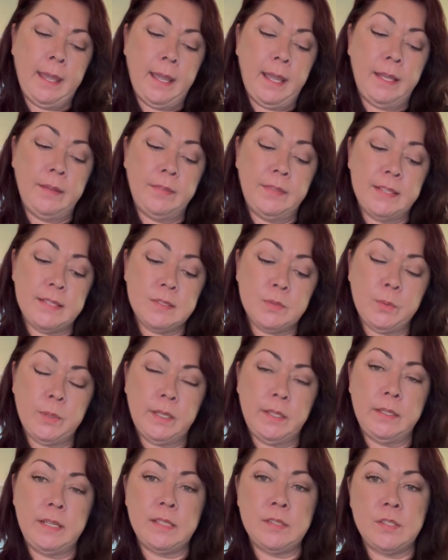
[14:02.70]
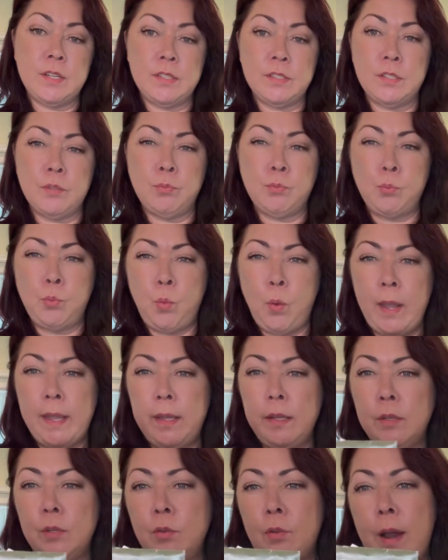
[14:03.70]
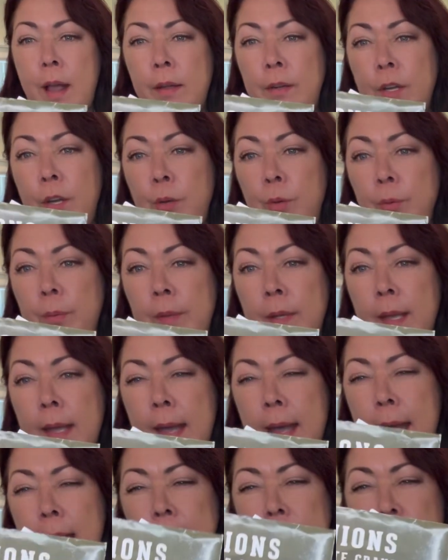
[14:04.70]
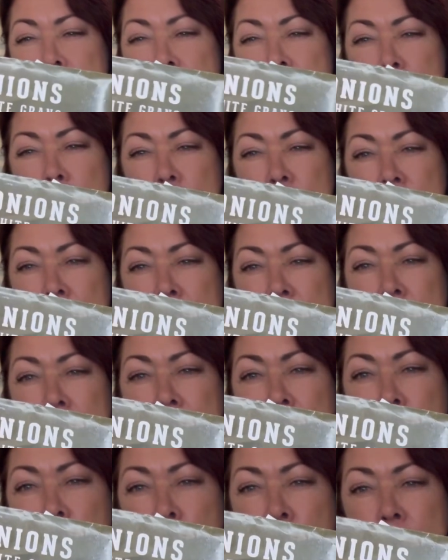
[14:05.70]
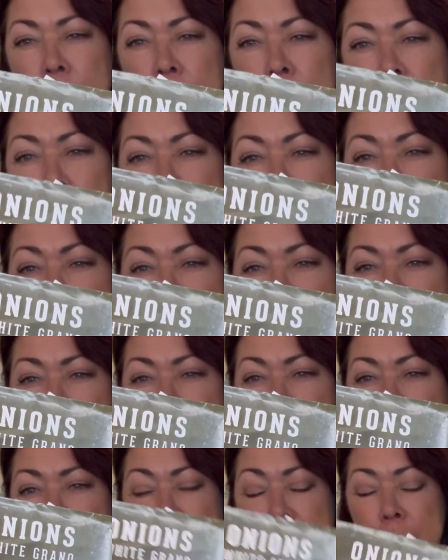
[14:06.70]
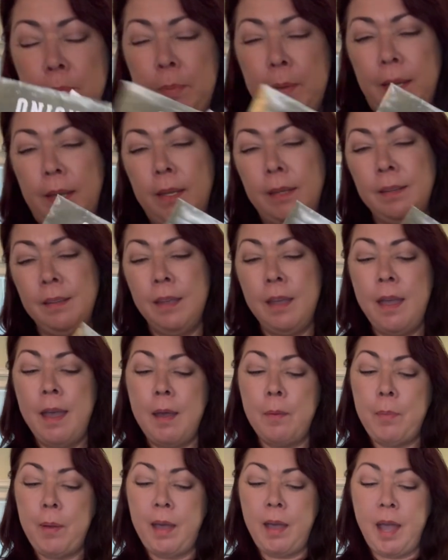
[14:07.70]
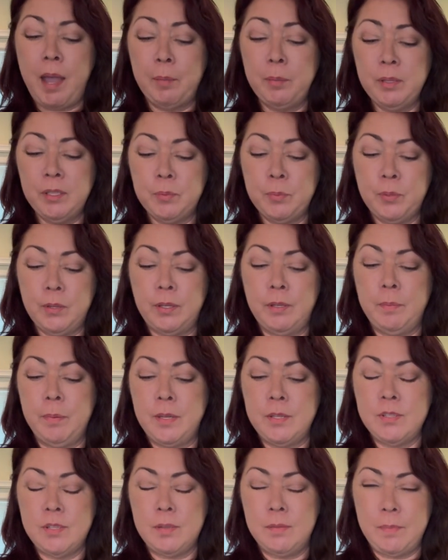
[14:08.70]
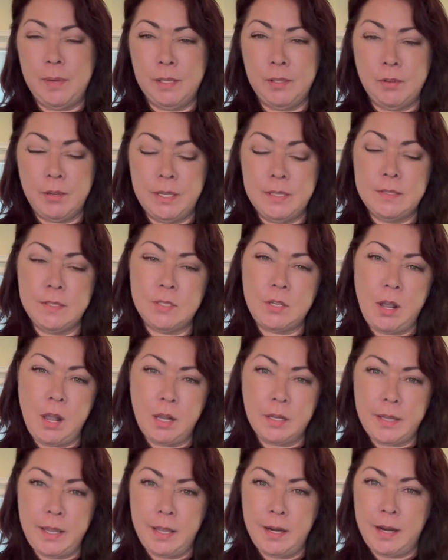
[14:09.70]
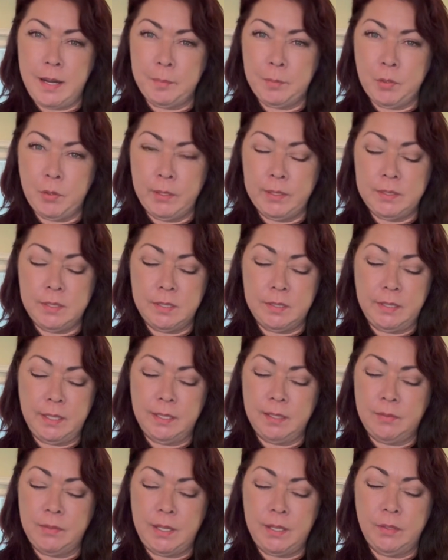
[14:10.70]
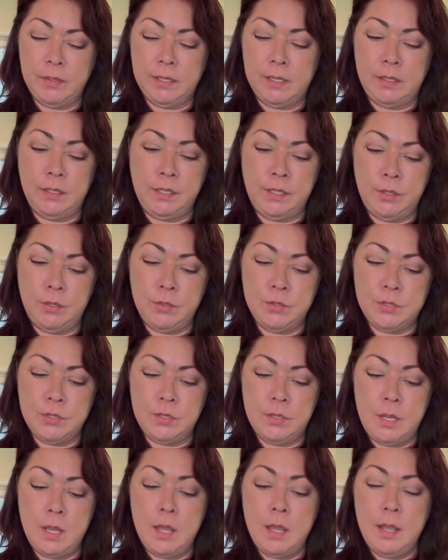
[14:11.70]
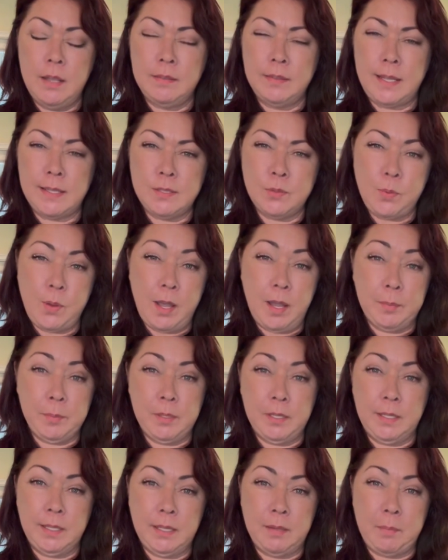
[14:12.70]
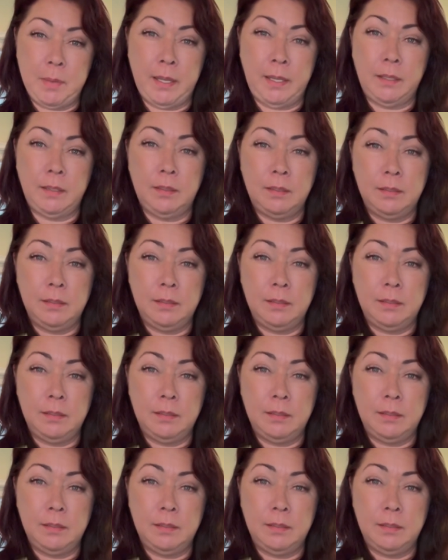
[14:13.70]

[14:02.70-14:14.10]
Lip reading: And this one is just a white grano. I don't think they get really, really big, but I'm gonna put a bunch in my green stock, and I'm going to, like, if they don't get huge, that's what I'm gonna get my